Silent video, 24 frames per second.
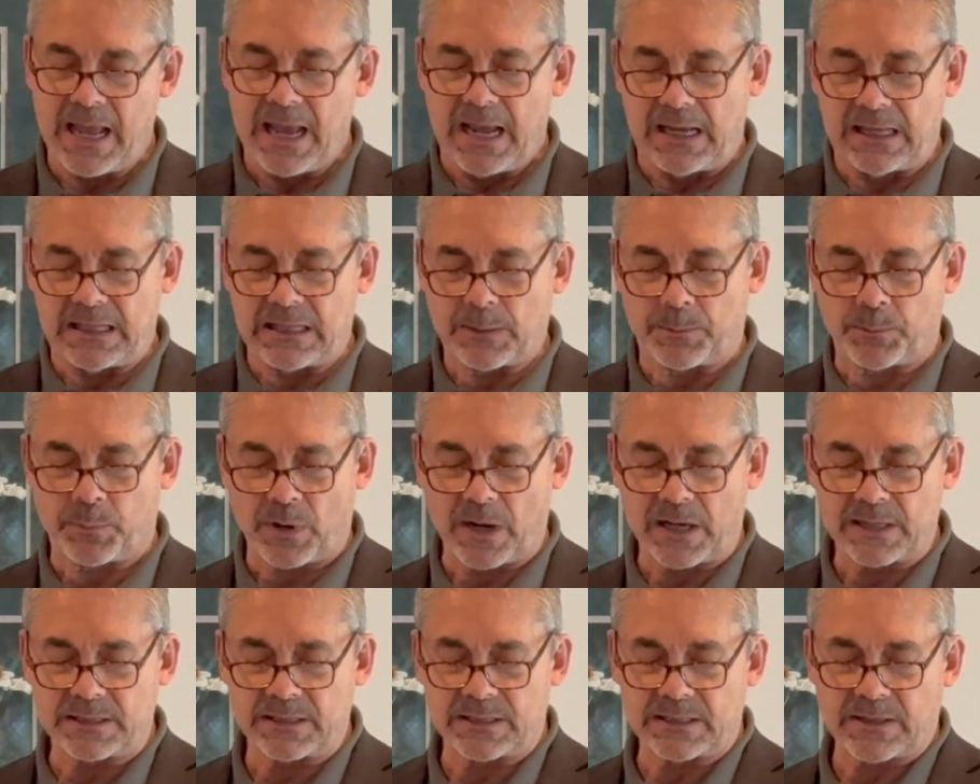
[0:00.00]
in the
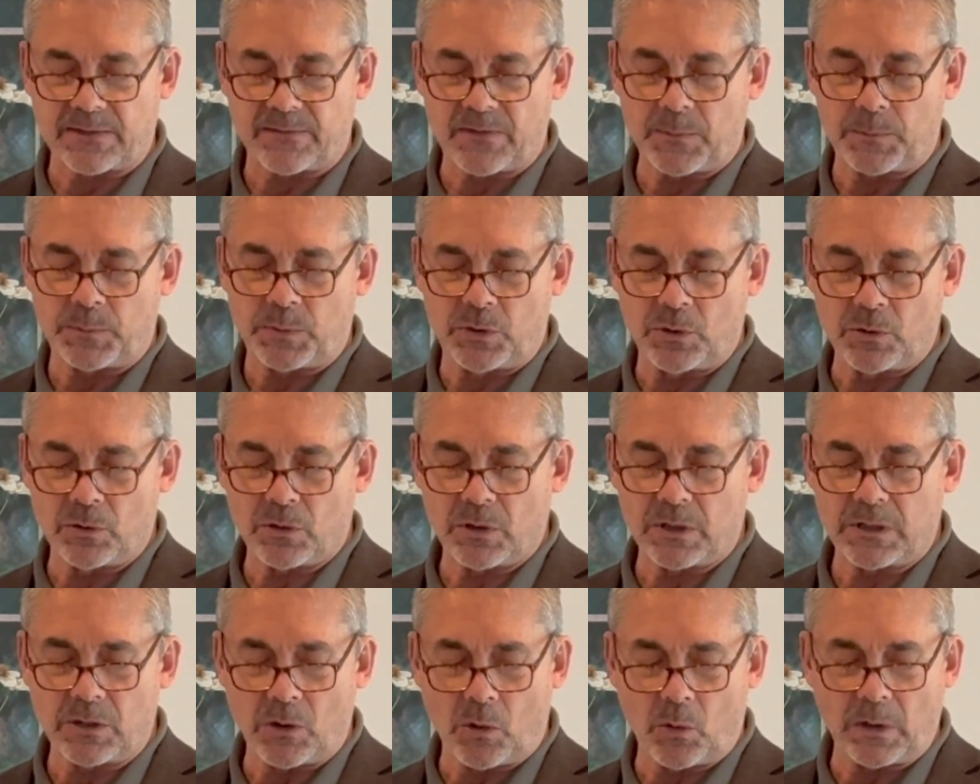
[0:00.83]
presence of a pure
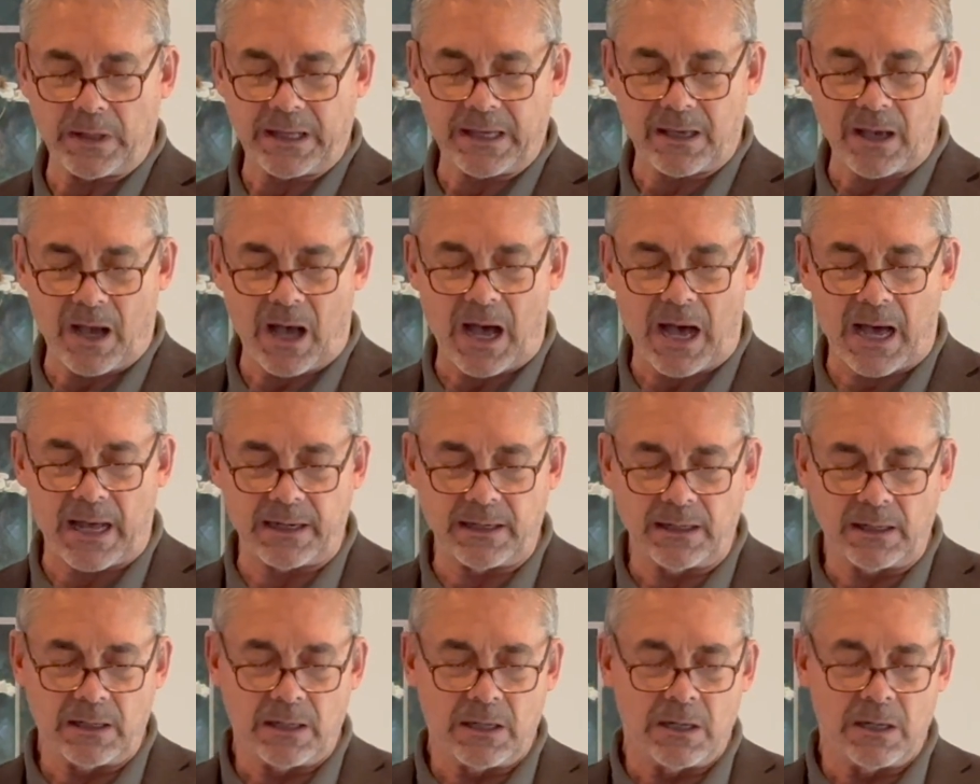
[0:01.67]
and holy God